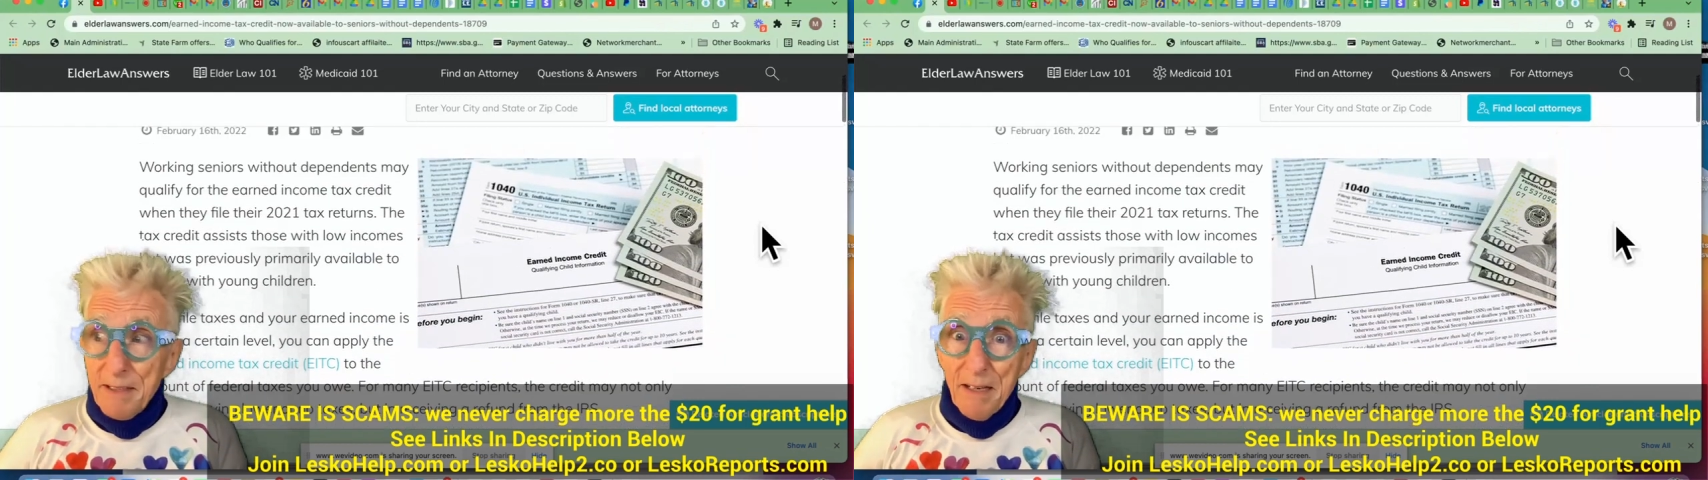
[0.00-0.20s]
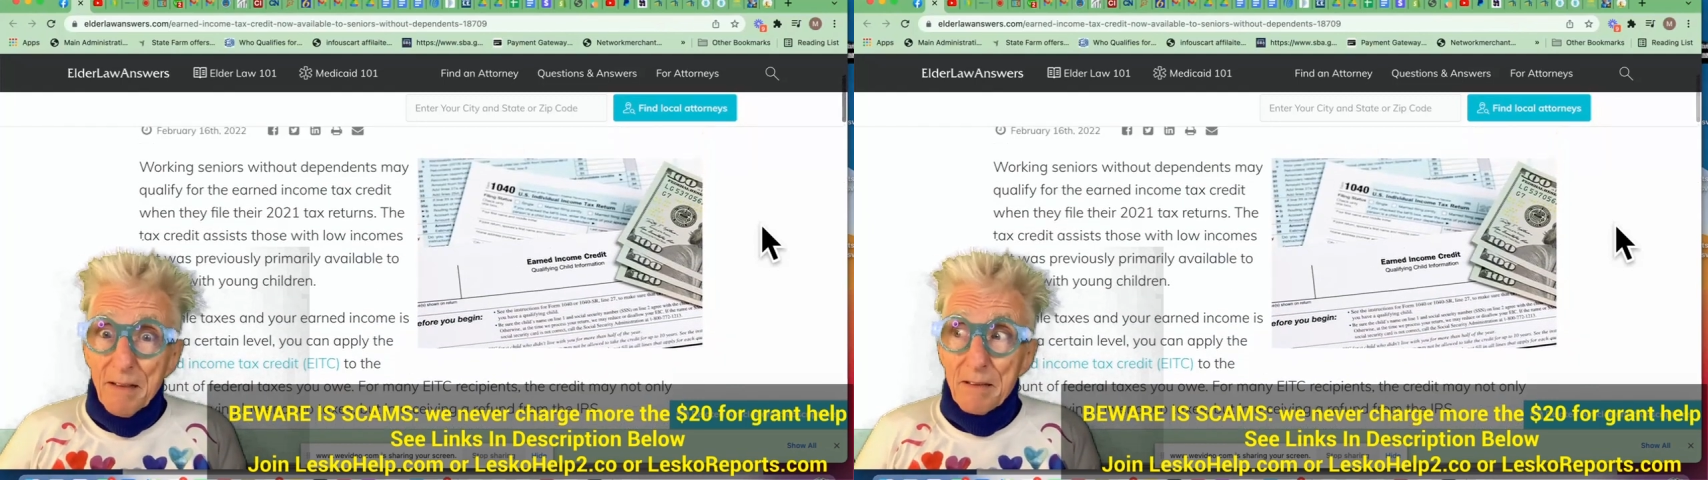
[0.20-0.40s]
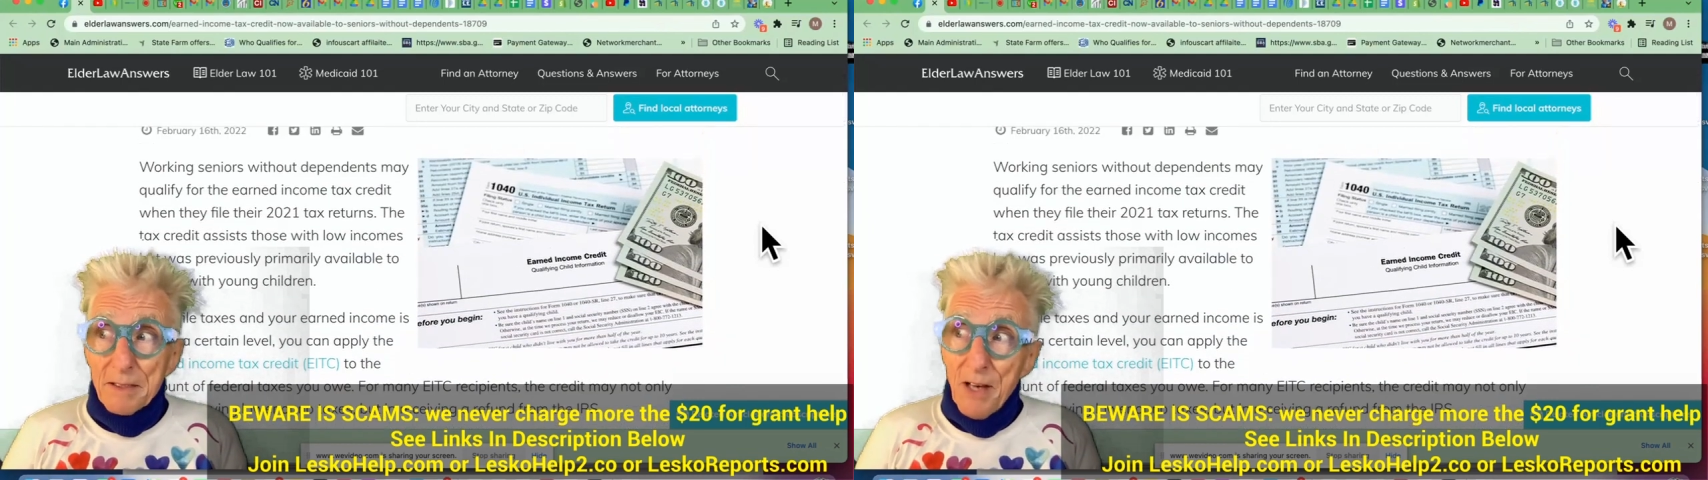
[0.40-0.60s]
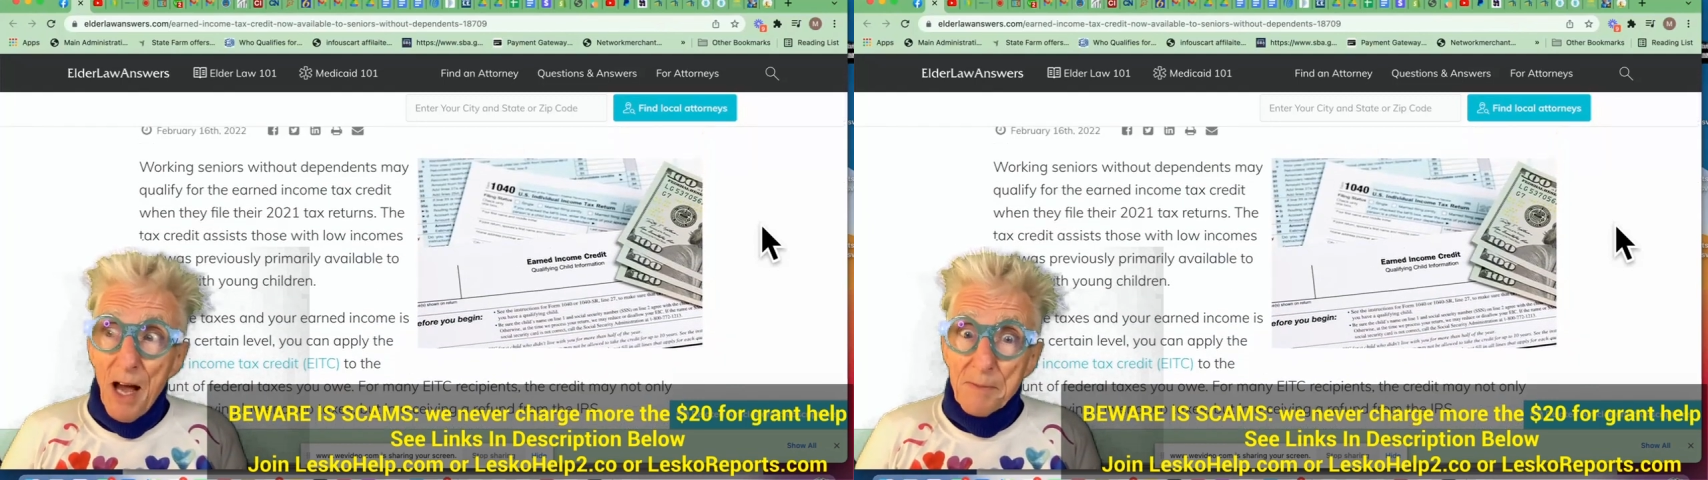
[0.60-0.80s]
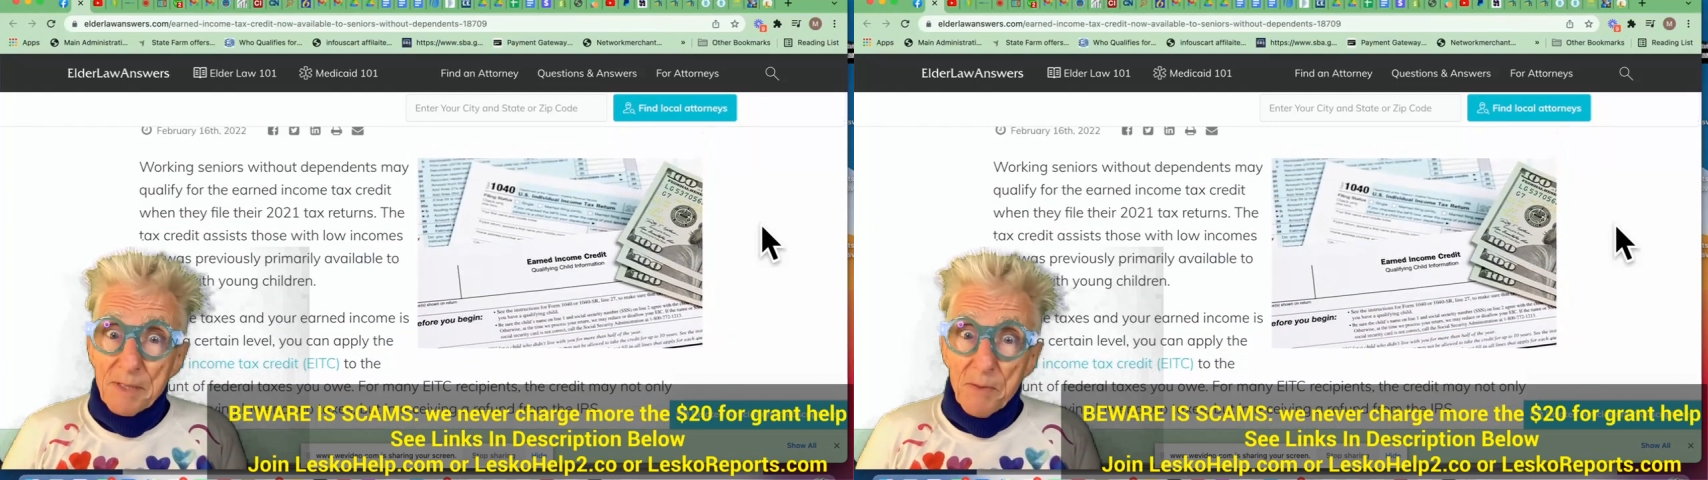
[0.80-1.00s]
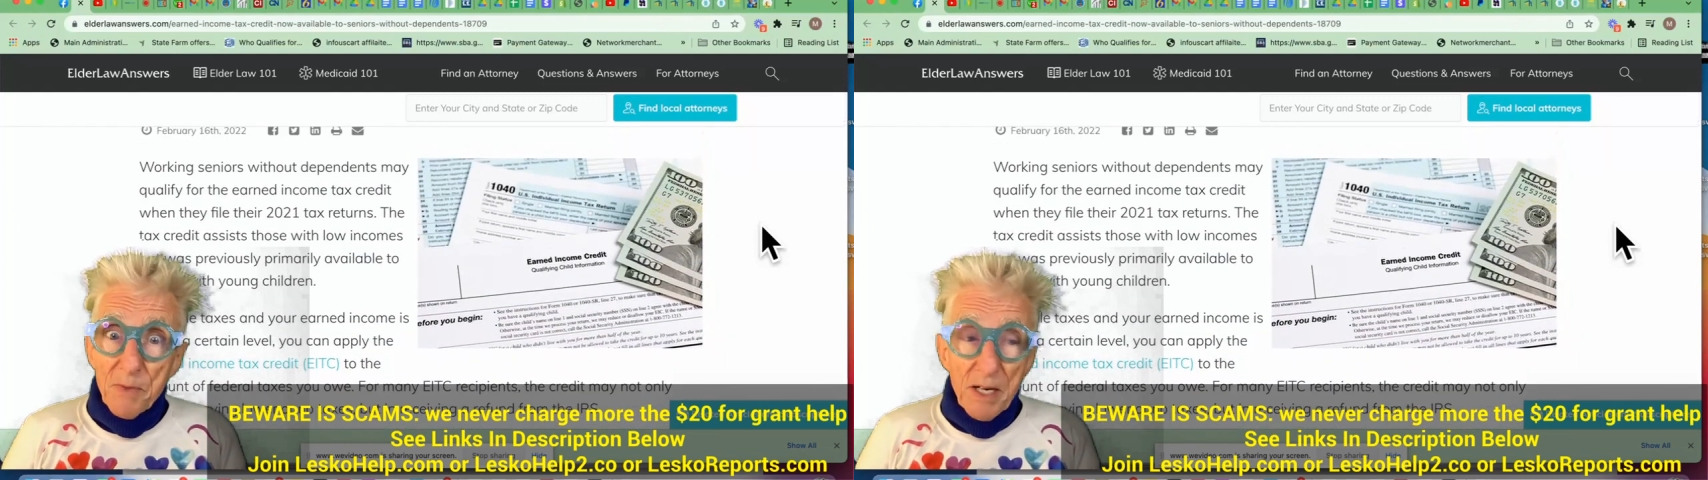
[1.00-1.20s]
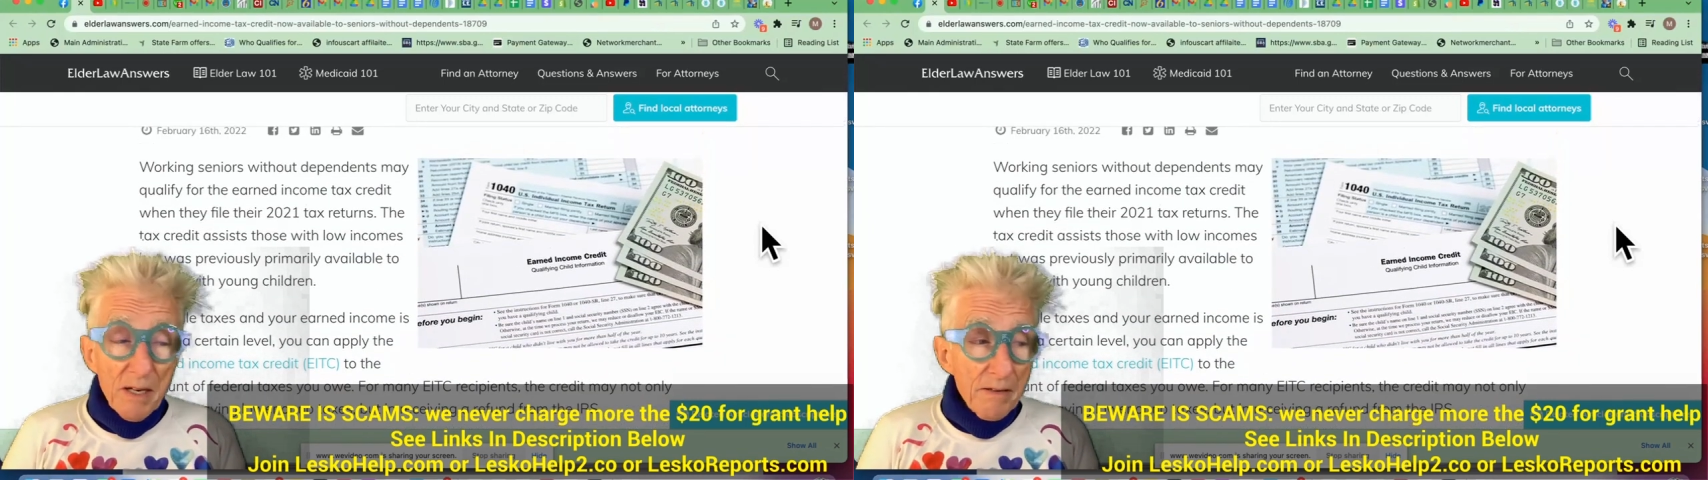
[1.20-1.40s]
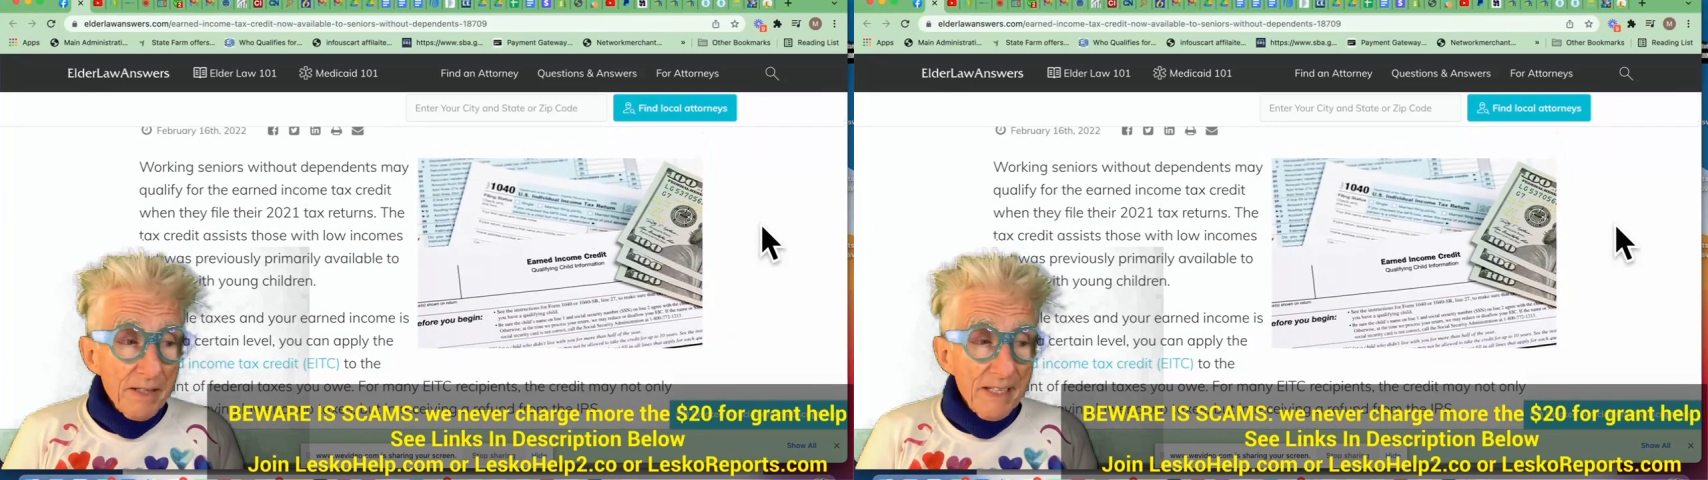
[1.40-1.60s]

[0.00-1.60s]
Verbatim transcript: you did a little job somewhere,